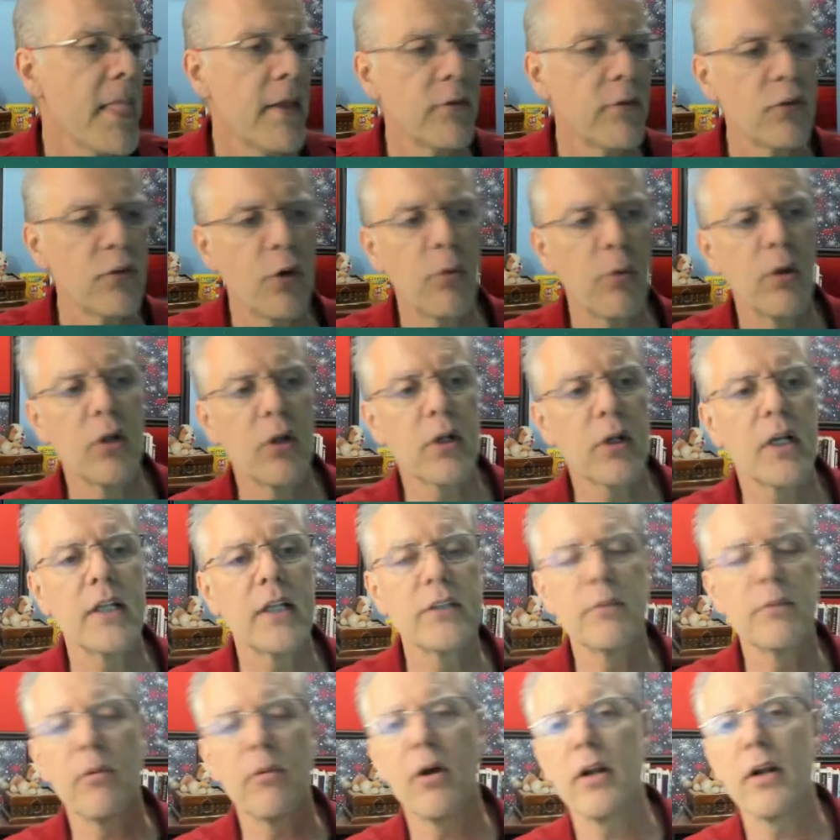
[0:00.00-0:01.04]
So we're looking at
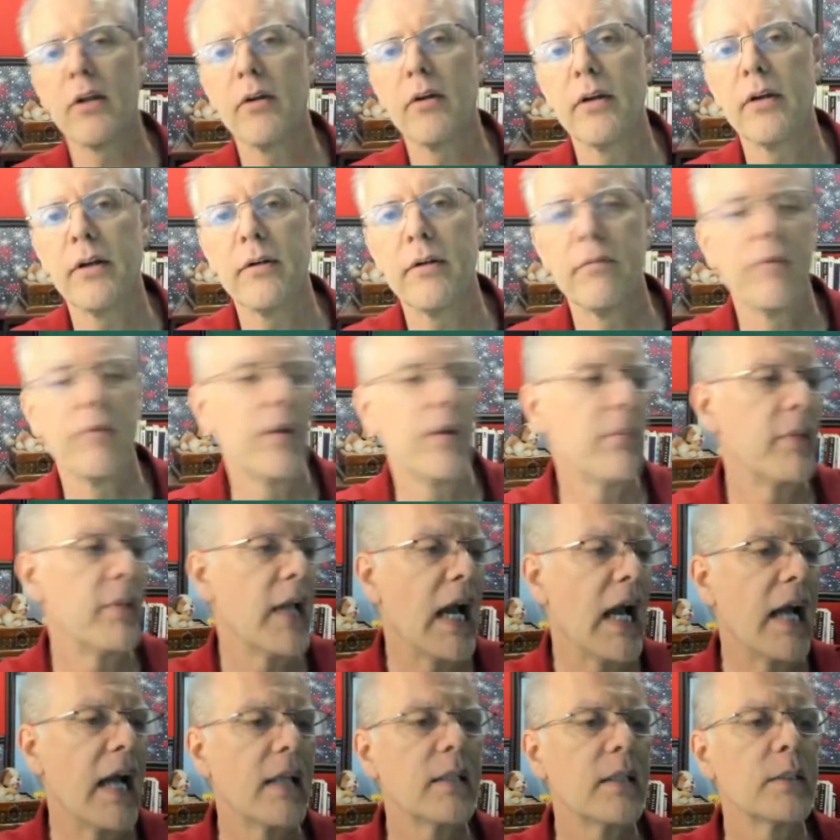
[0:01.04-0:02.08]
some audio here.
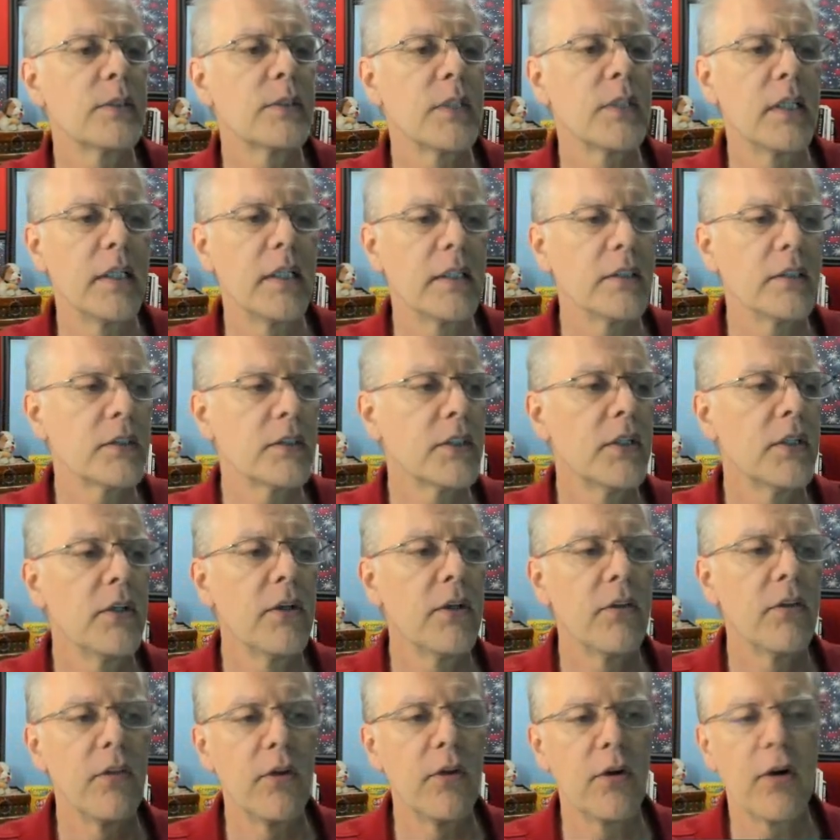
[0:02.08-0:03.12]
Behind the scenes,
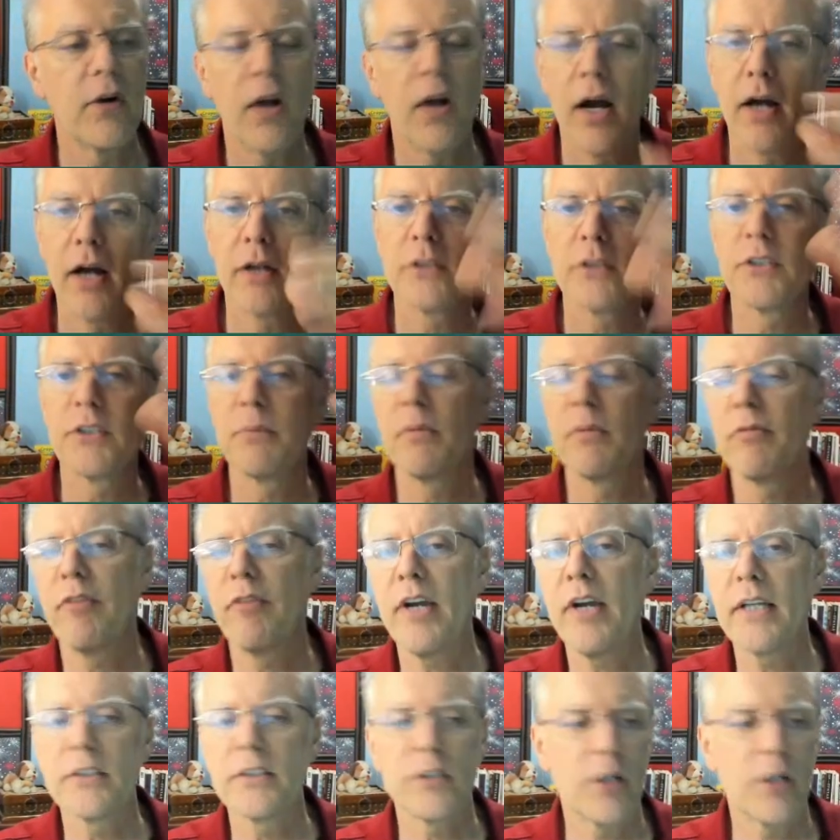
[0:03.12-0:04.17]
there are some
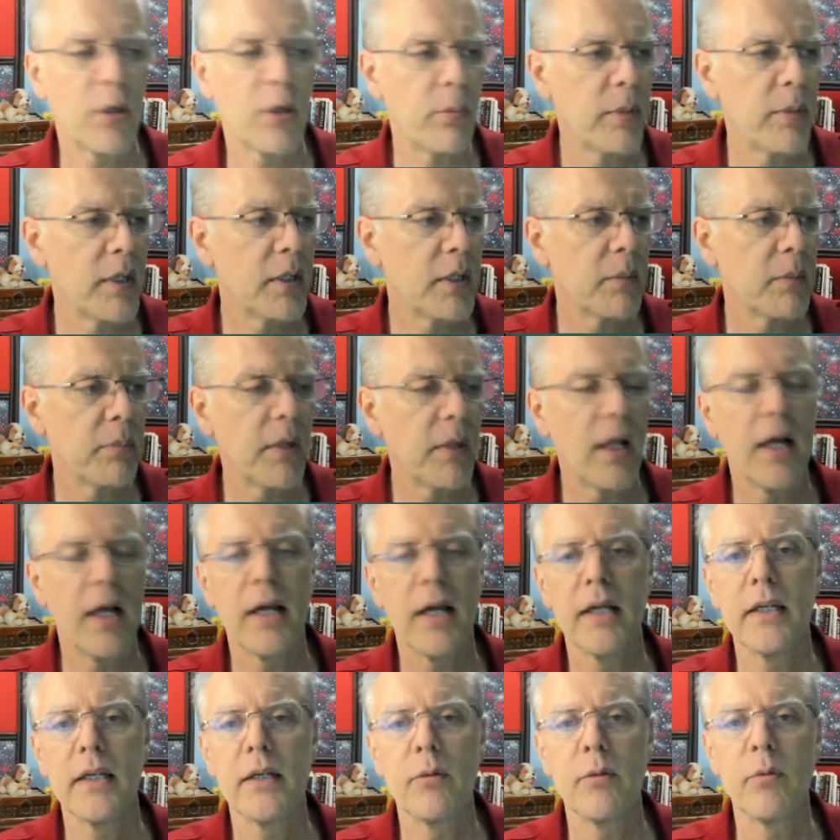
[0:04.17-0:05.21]
effects that are being
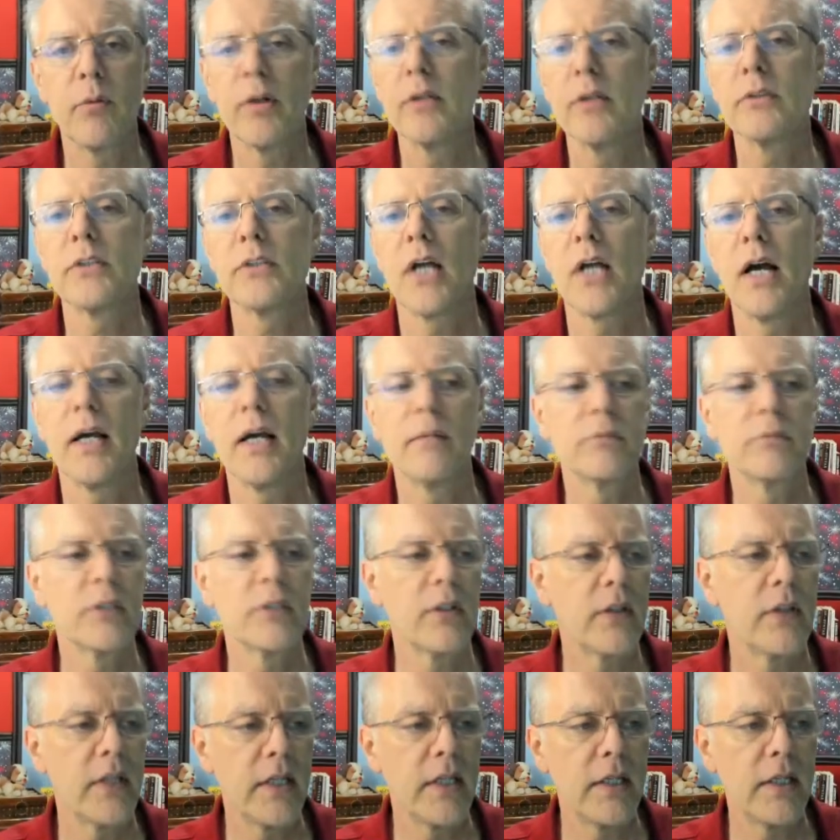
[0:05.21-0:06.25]
applied in real time to
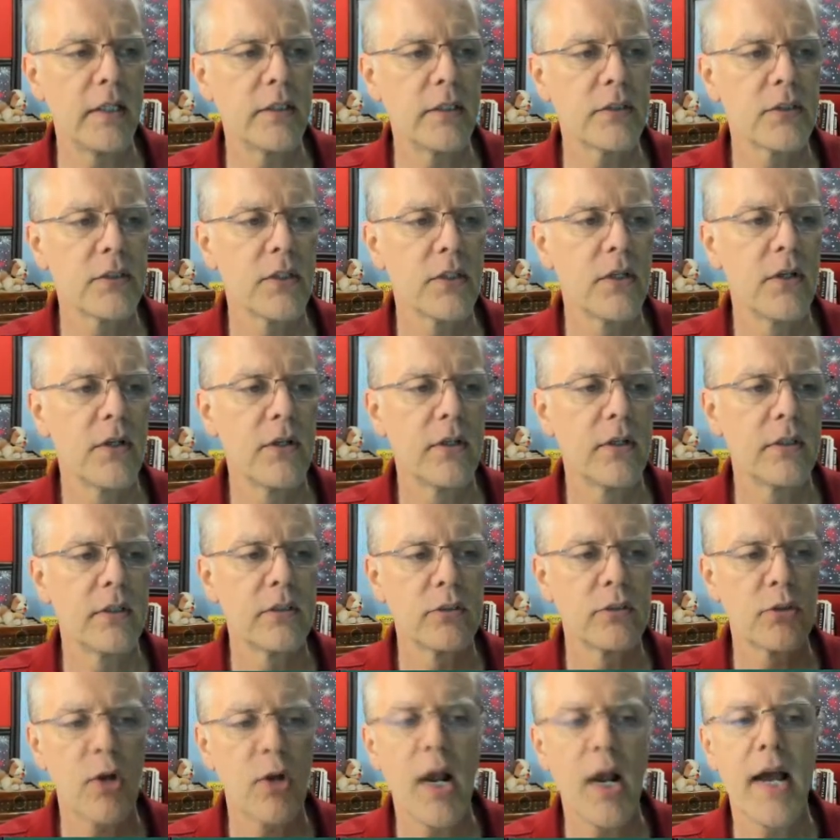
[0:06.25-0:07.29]
these
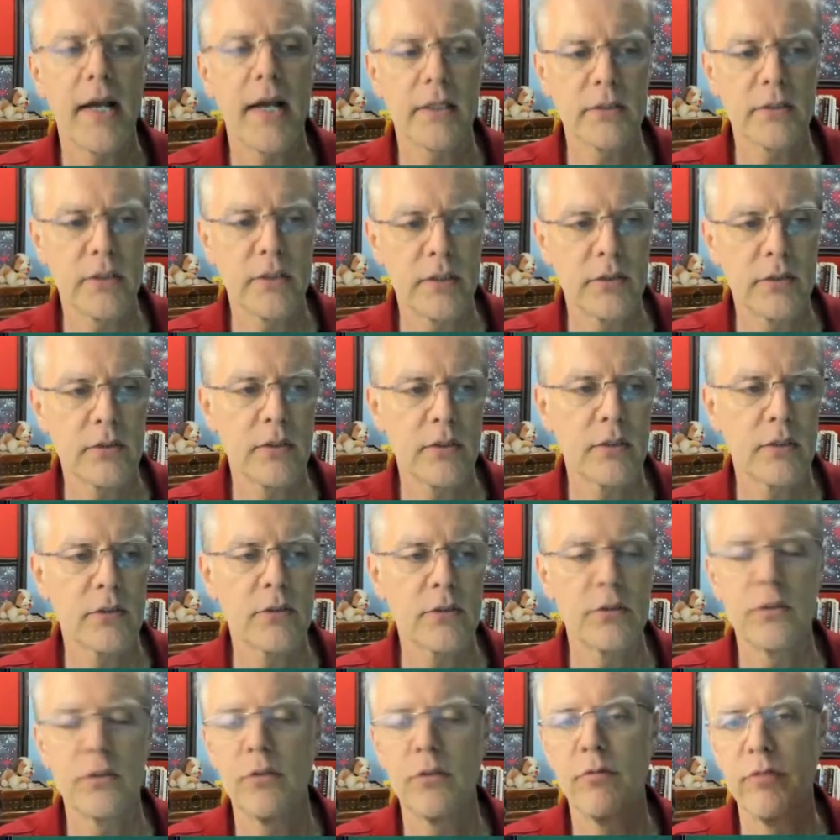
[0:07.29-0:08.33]
tracks. This
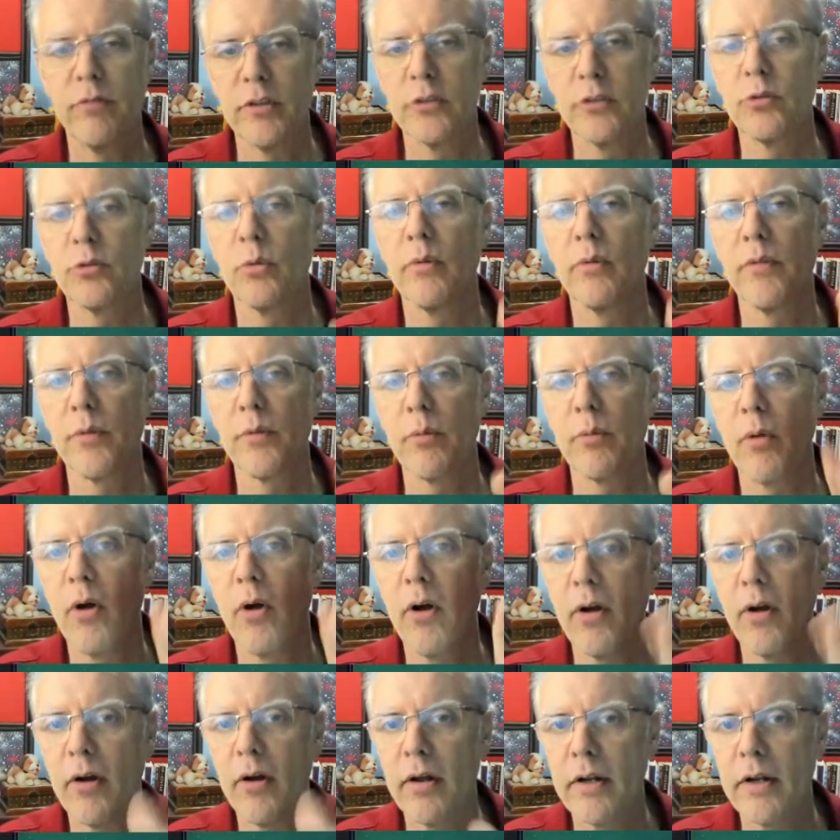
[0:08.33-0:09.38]
is the visual of the raw
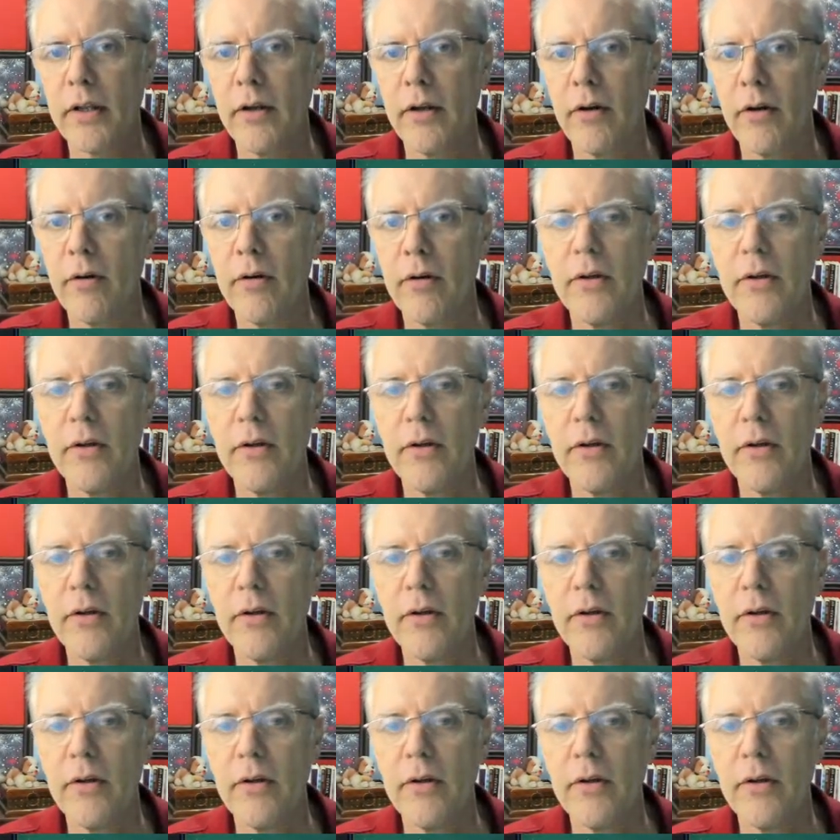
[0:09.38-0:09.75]
audio.